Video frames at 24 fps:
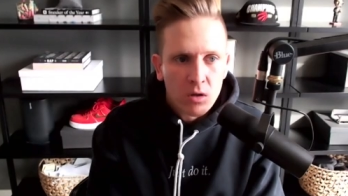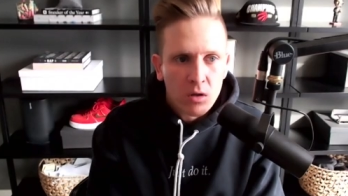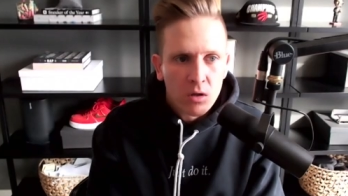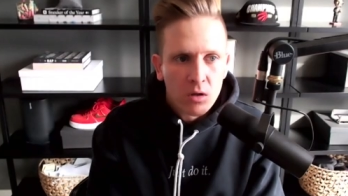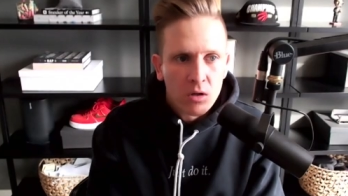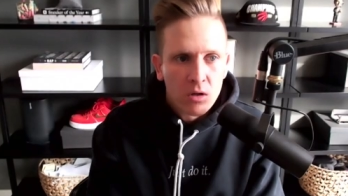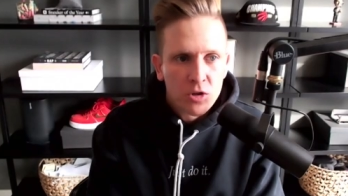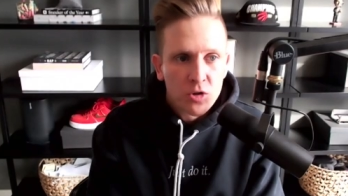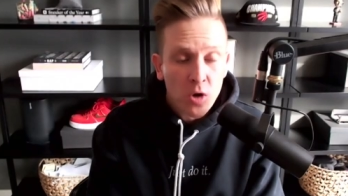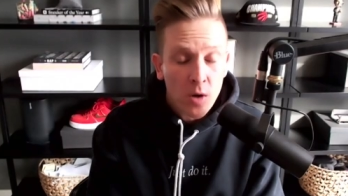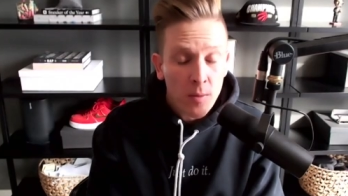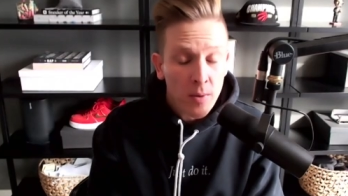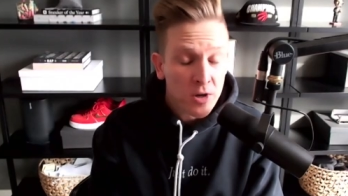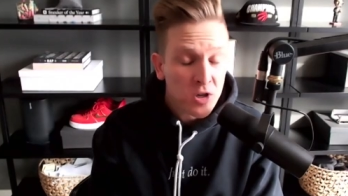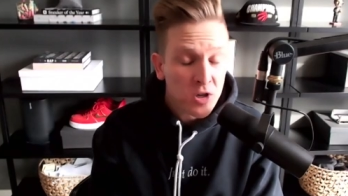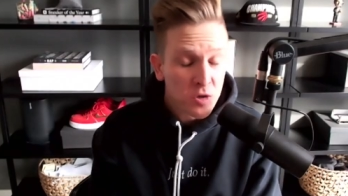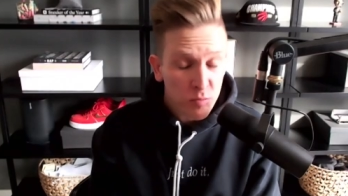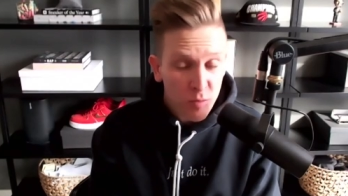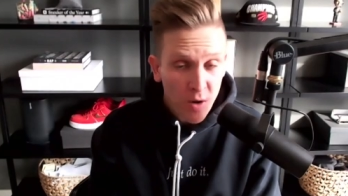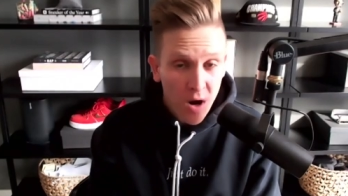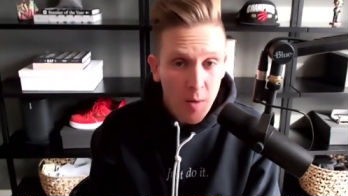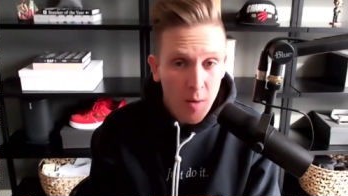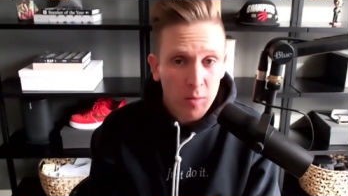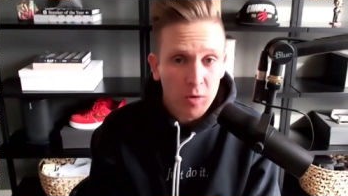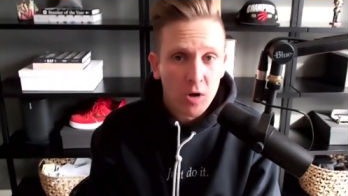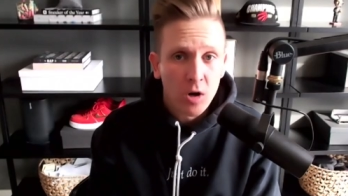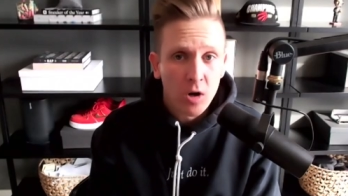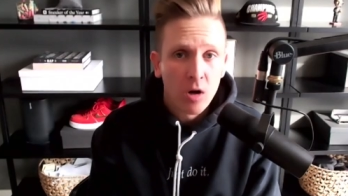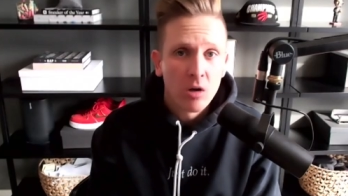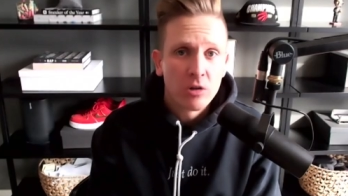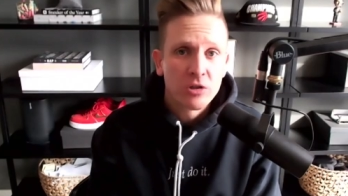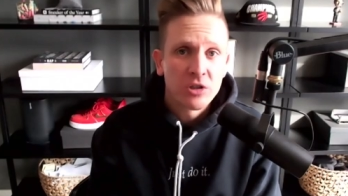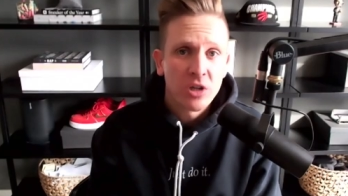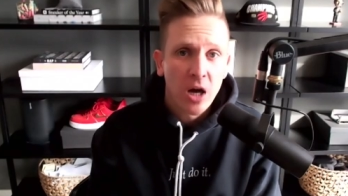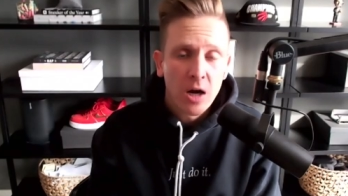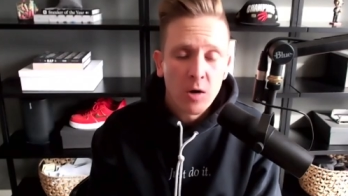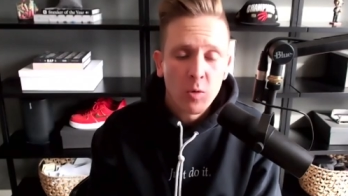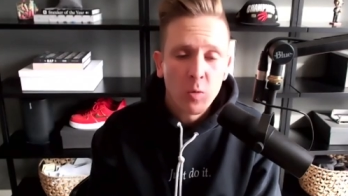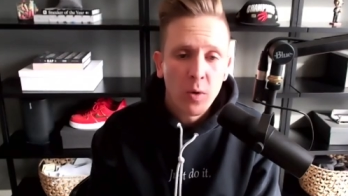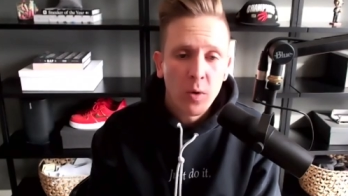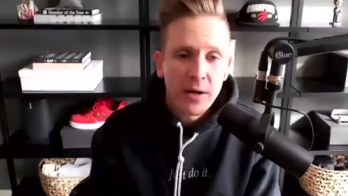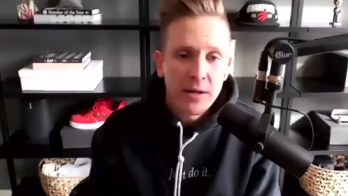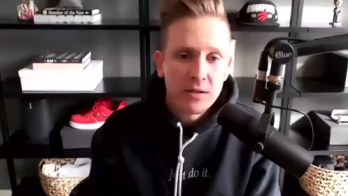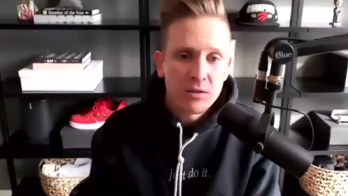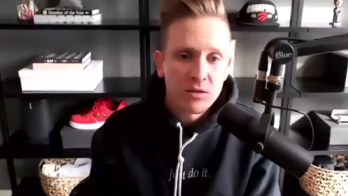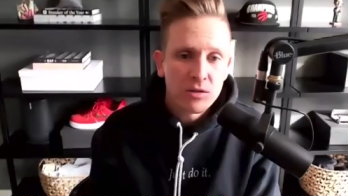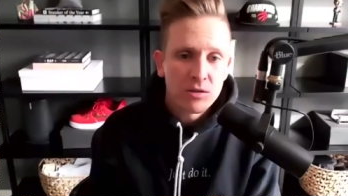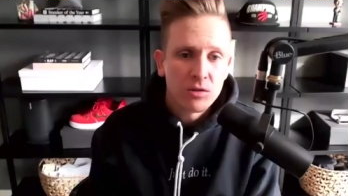so I mentioned Bible college. I
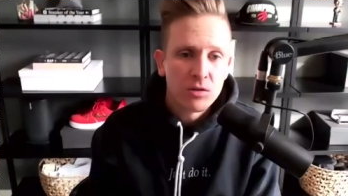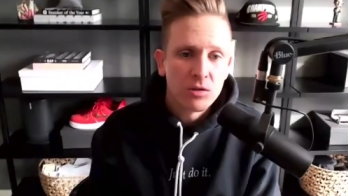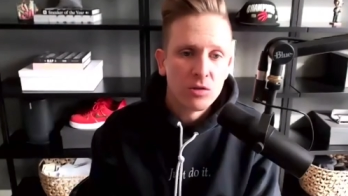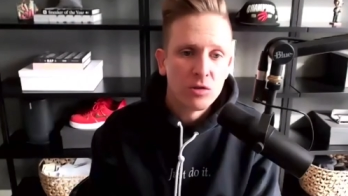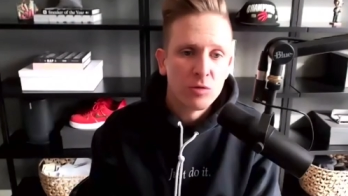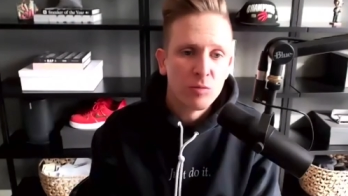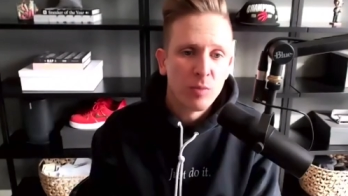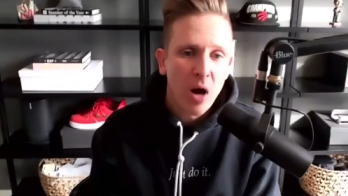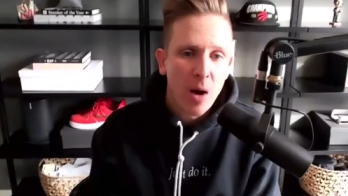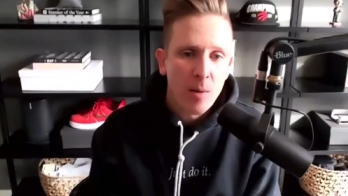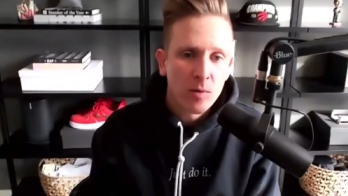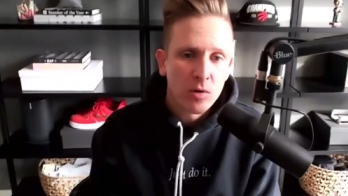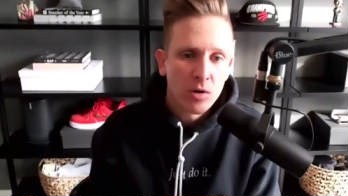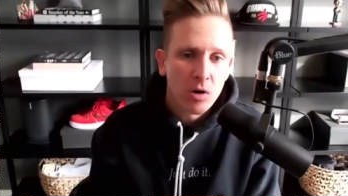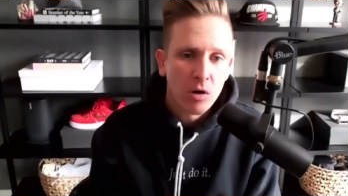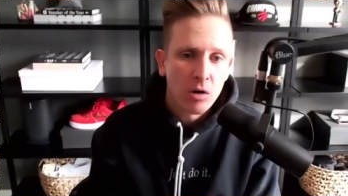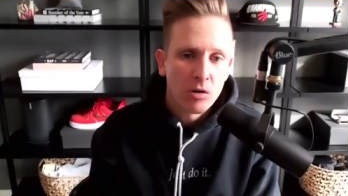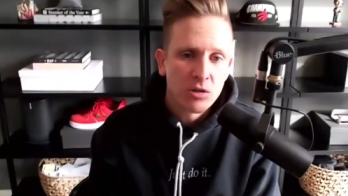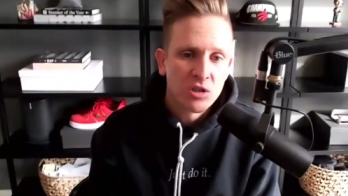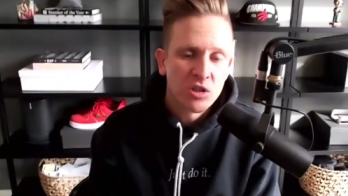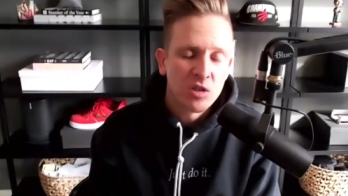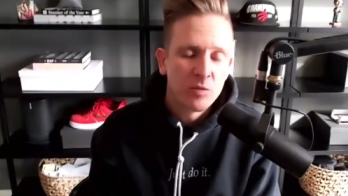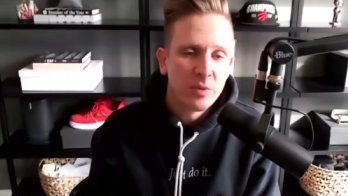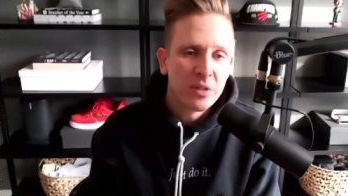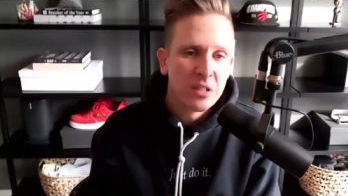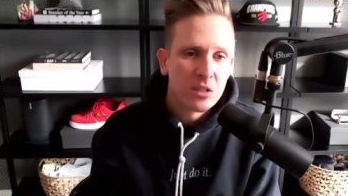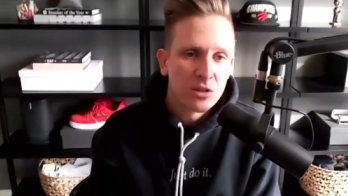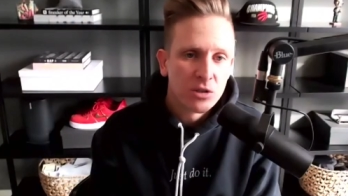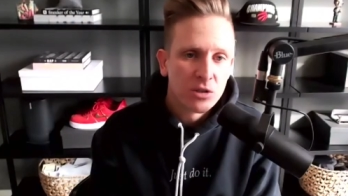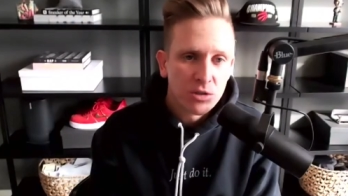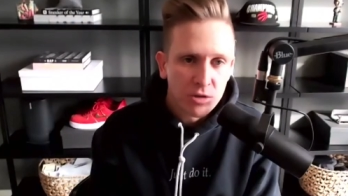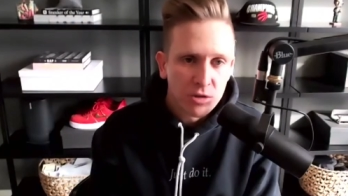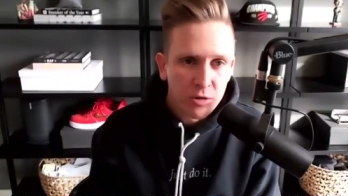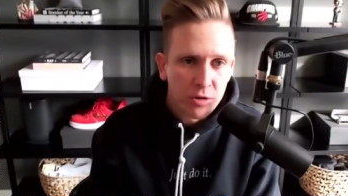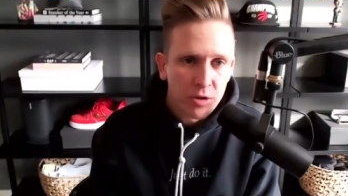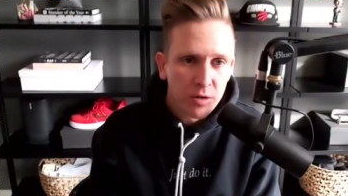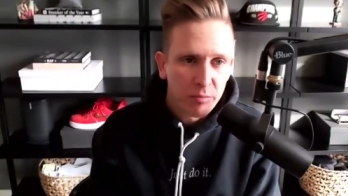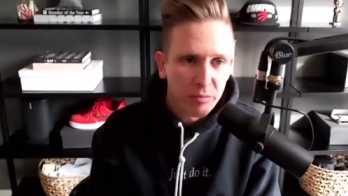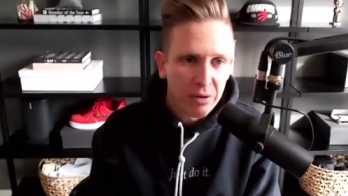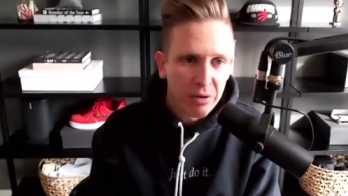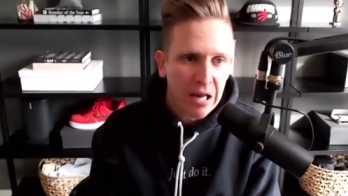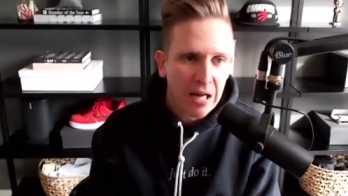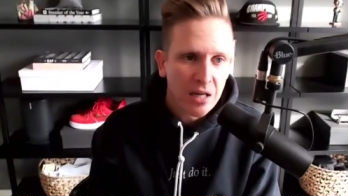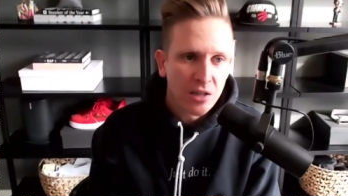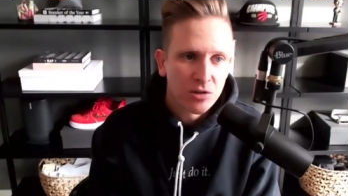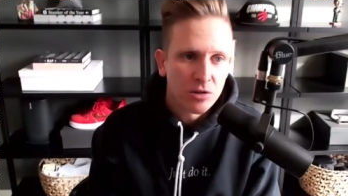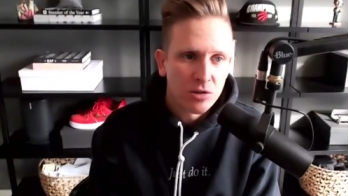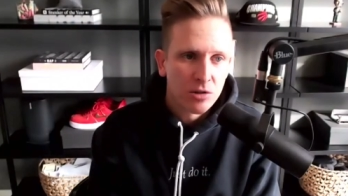went to Bible college to be a student
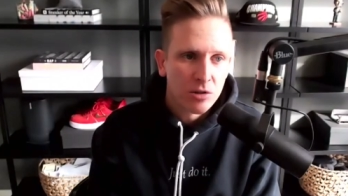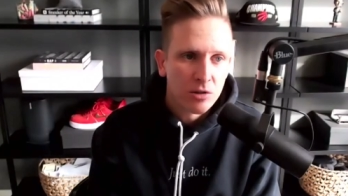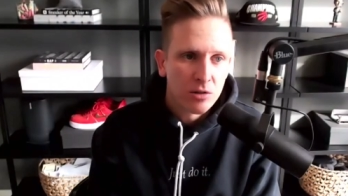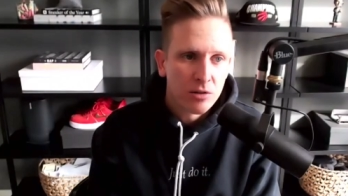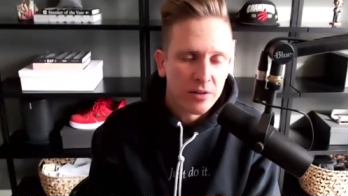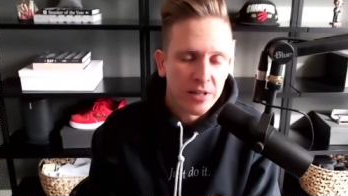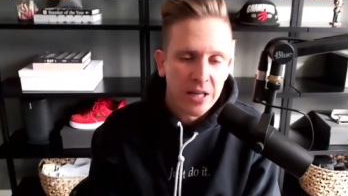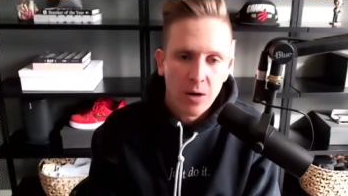pastor.